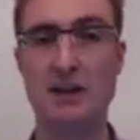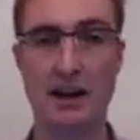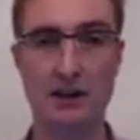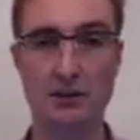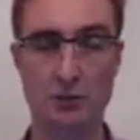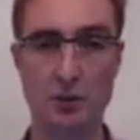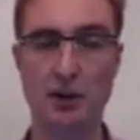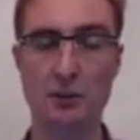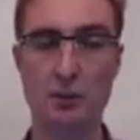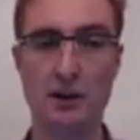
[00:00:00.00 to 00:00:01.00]
header and we're
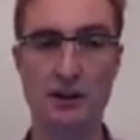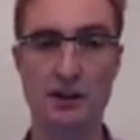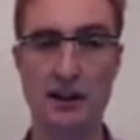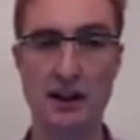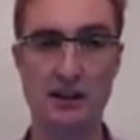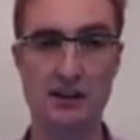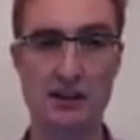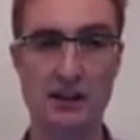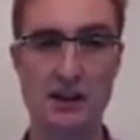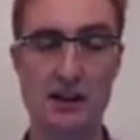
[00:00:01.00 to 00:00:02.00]
unwilling to guess,
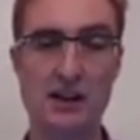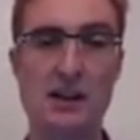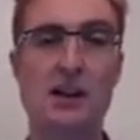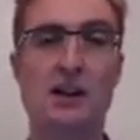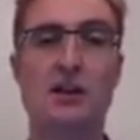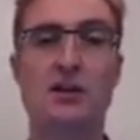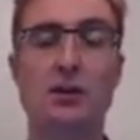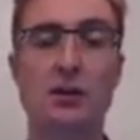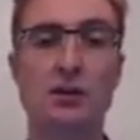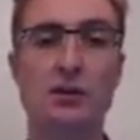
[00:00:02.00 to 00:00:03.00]
there's
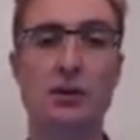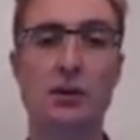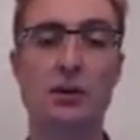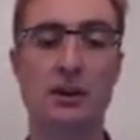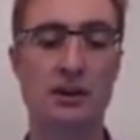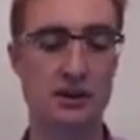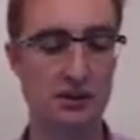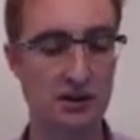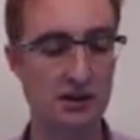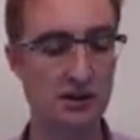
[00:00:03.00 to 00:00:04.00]
also
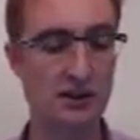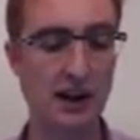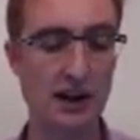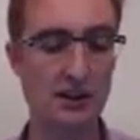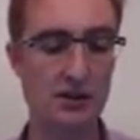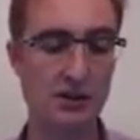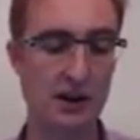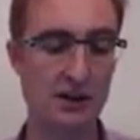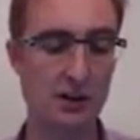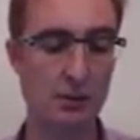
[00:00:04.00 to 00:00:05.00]
there's a second
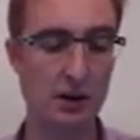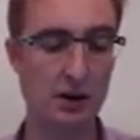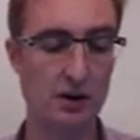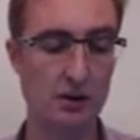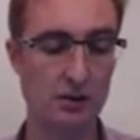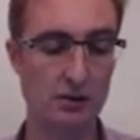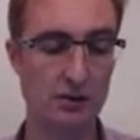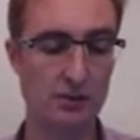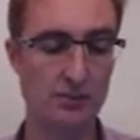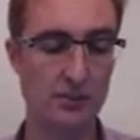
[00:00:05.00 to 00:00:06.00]
strategy we can
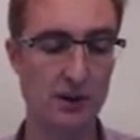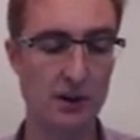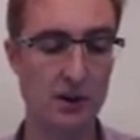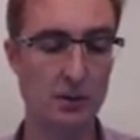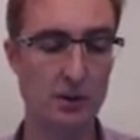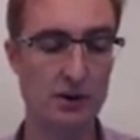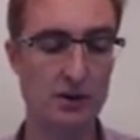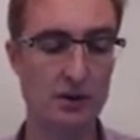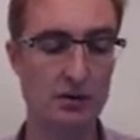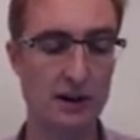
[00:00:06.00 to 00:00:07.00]
use, which
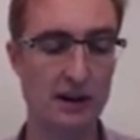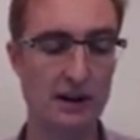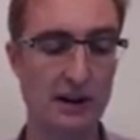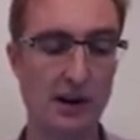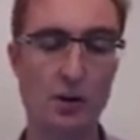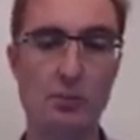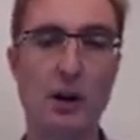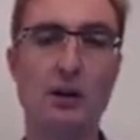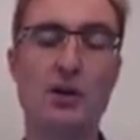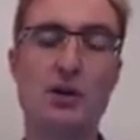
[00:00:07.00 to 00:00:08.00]
can greatly help
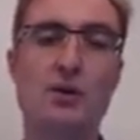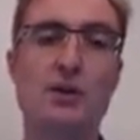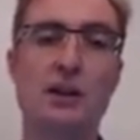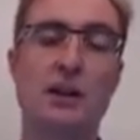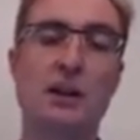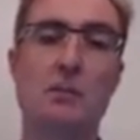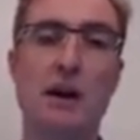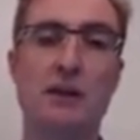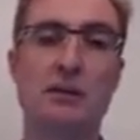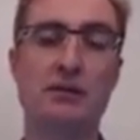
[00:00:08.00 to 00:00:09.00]
by reducing the
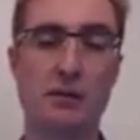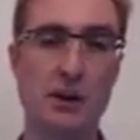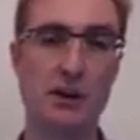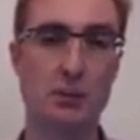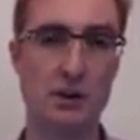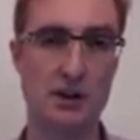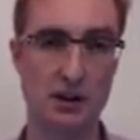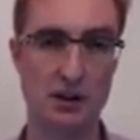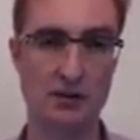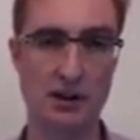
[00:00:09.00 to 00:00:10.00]
amount of information we
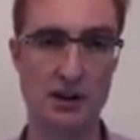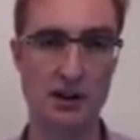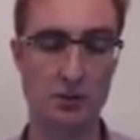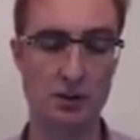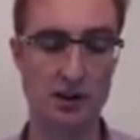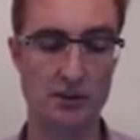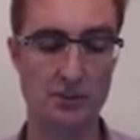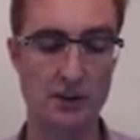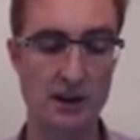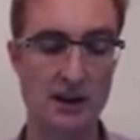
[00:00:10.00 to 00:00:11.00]
send over the network.
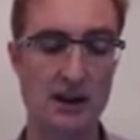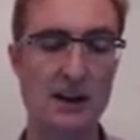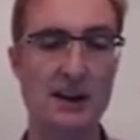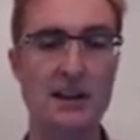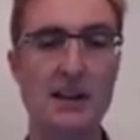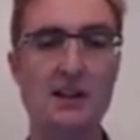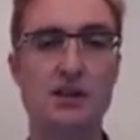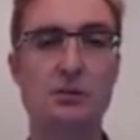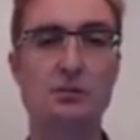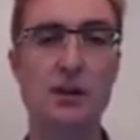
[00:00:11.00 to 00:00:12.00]
And that is
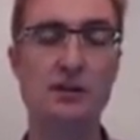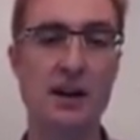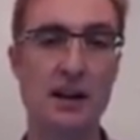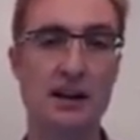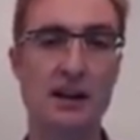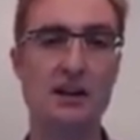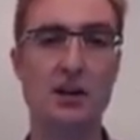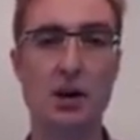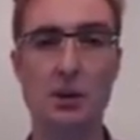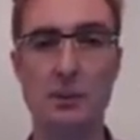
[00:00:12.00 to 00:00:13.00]
to revalidate the
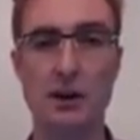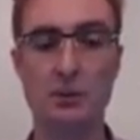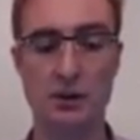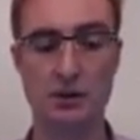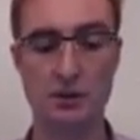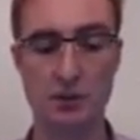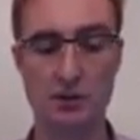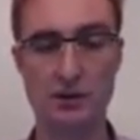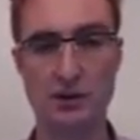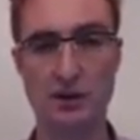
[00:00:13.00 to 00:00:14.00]
copy with the
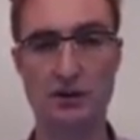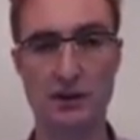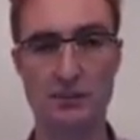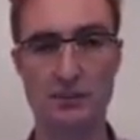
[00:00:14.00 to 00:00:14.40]
remote server.